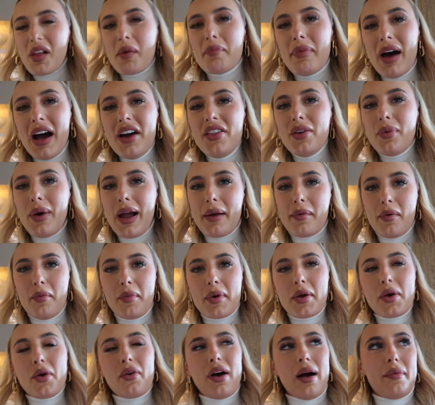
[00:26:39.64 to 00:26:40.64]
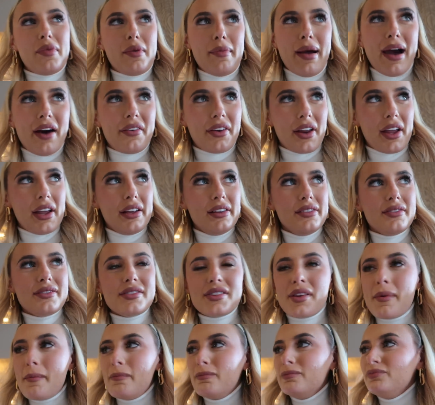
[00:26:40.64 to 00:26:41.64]
By the way, when we were up the
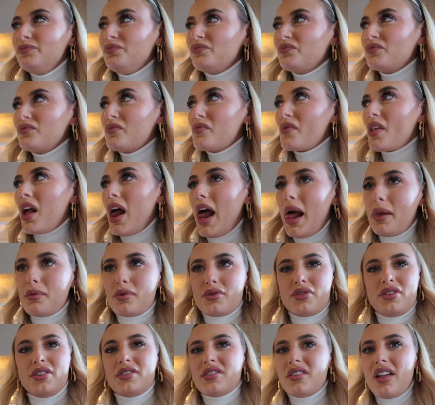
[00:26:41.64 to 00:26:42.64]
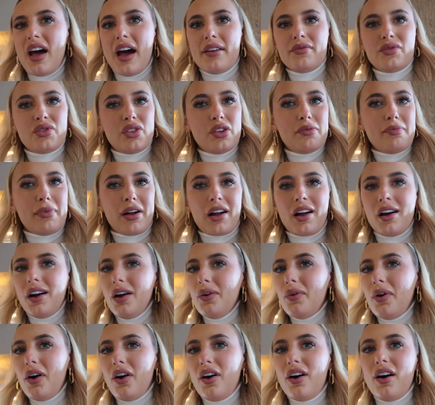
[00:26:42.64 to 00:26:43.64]
mountains, I was just like, took my
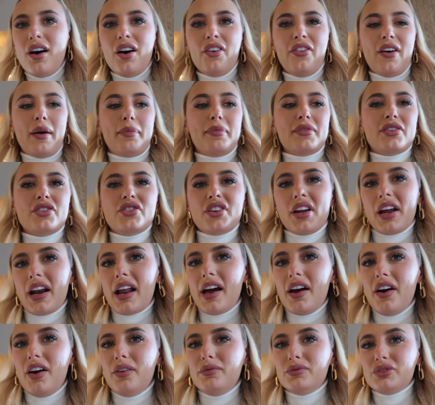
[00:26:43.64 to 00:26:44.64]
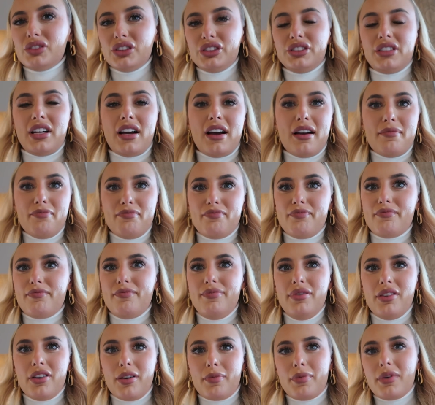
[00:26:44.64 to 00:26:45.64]
coat off, had my gilet on, was just like,
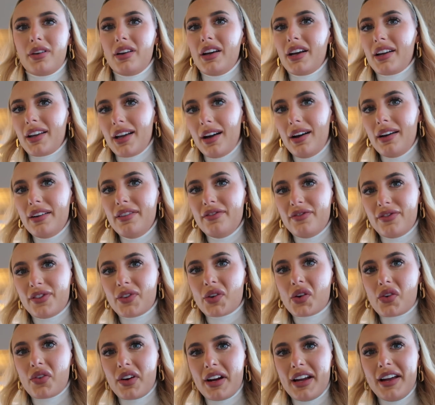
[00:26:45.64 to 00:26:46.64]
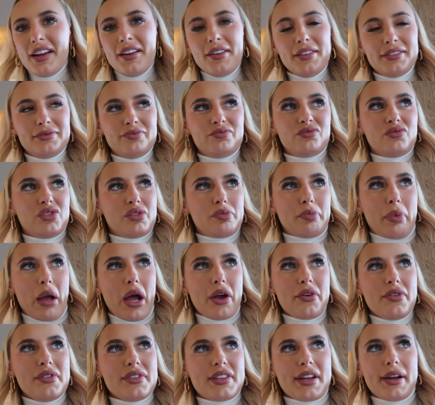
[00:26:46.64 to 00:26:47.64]
proper like going for it, just
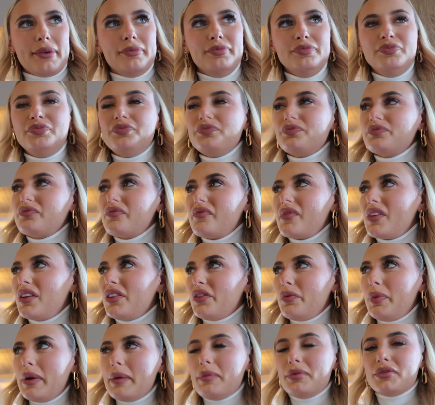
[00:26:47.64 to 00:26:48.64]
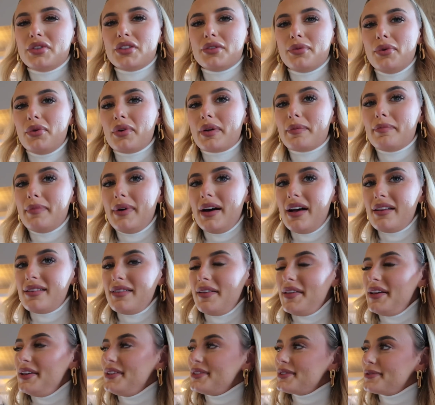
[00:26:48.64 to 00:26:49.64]
posing. There's people just walking past
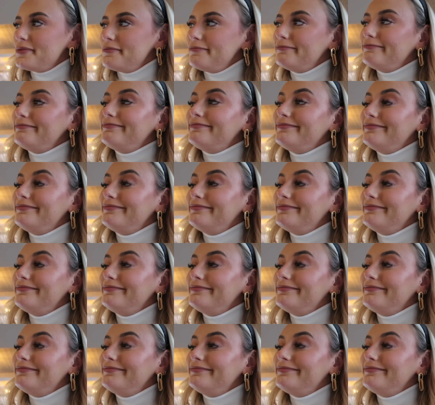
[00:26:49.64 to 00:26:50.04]
like this,